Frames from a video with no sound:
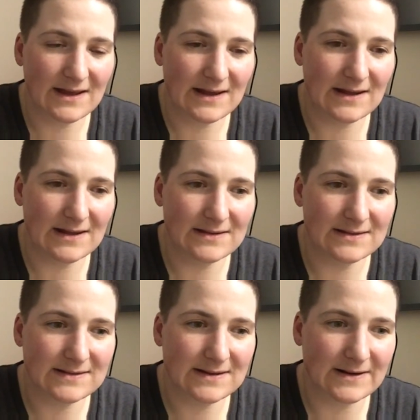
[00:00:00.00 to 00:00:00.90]

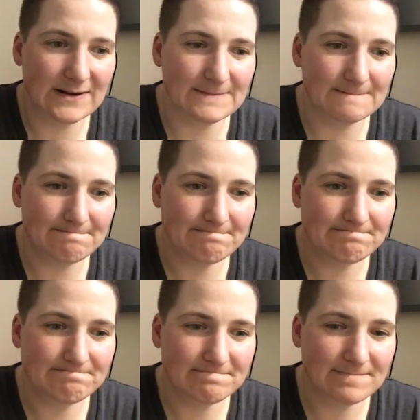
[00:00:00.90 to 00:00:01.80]
And um,
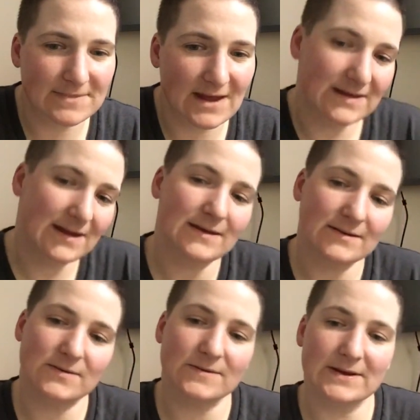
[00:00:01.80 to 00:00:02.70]
yeah,
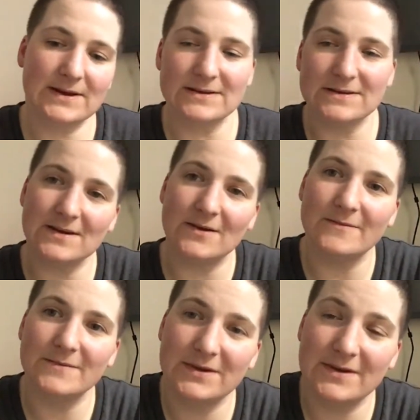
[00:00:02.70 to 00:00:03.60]
that's really it. So
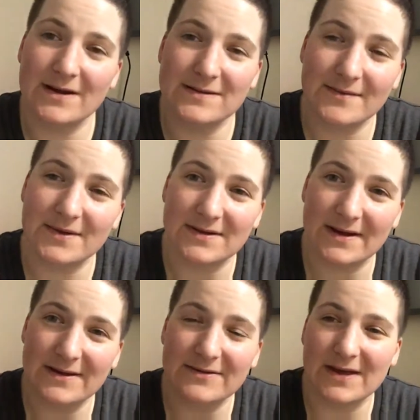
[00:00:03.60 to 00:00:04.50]
you guys have a good
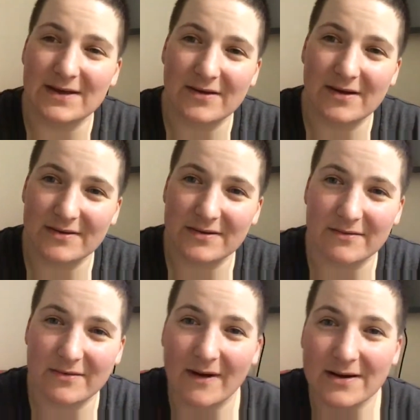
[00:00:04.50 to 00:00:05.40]
night. Thank you guys so
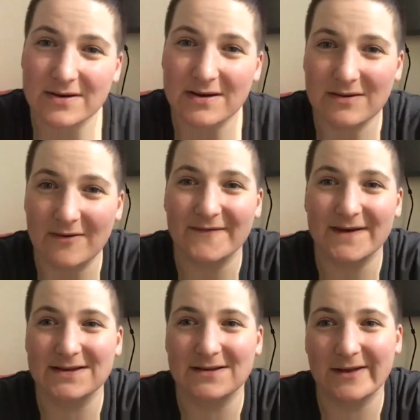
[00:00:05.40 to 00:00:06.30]
much for watching. Don't
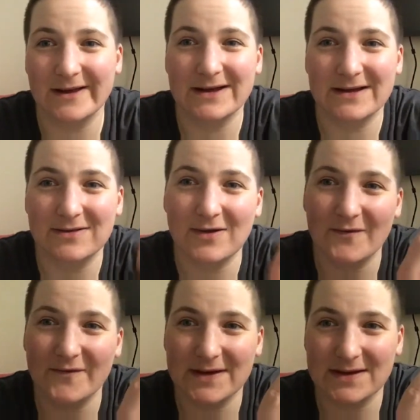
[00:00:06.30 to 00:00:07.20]
forget to like.
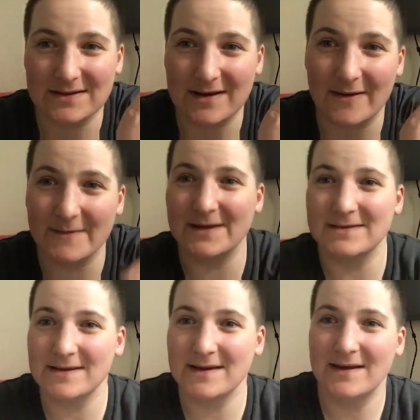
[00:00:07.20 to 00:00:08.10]
Don't forget to
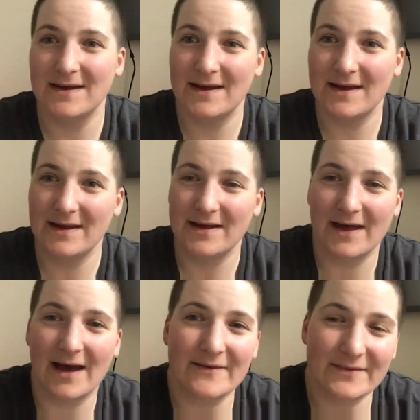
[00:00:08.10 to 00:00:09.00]
comment.
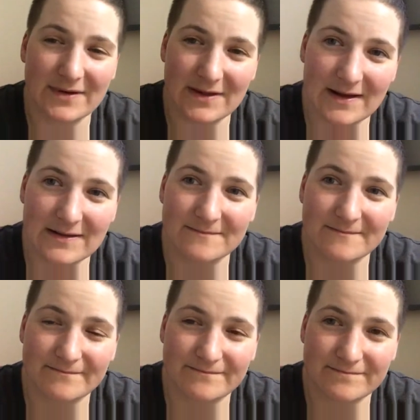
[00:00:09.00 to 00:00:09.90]
Have a good night.
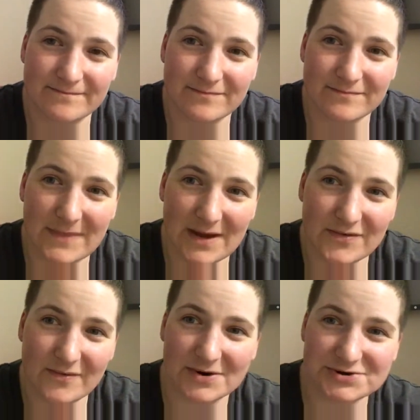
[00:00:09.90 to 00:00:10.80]

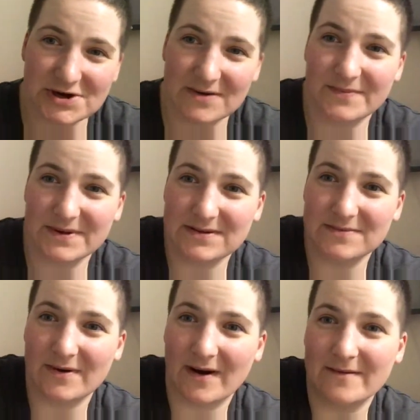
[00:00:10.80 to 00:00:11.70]
Thanks for watching. Please
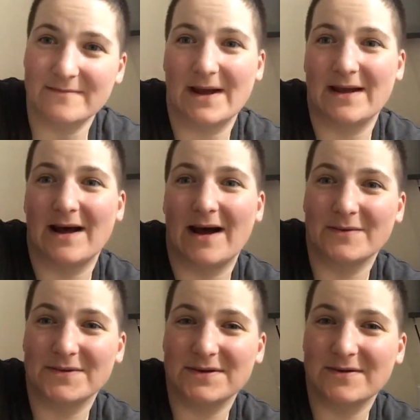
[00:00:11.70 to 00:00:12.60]
subscribe. And I
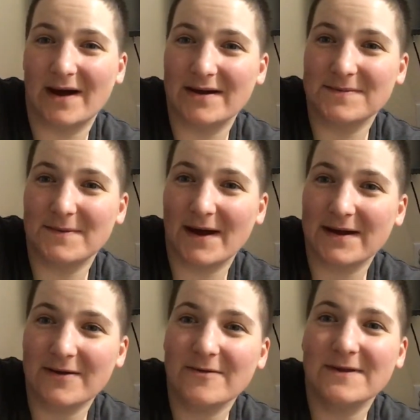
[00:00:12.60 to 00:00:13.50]
will see you guys
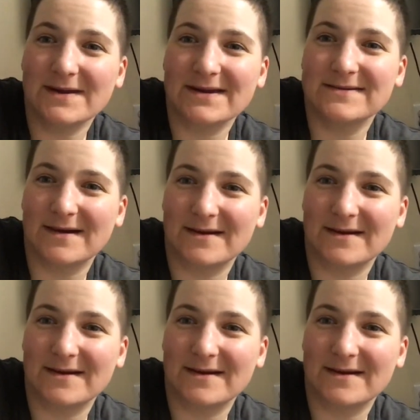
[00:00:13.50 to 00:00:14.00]
back here the next